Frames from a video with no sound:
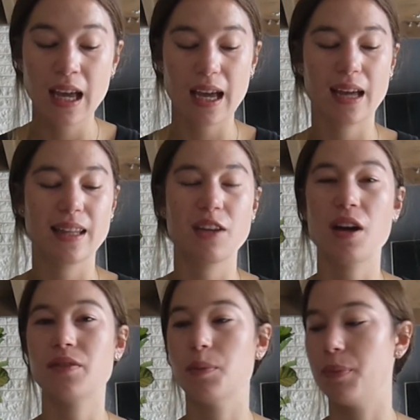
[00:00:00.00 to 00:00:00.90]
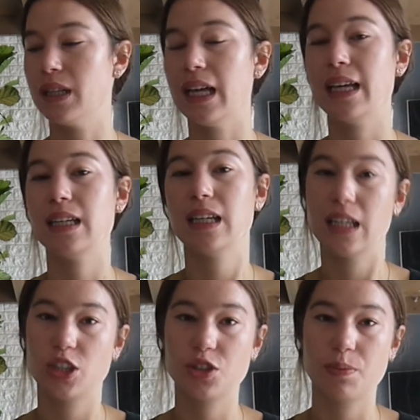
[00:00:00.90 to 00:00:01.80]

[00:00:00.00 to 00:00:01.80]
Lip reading: and that you have a plain-ish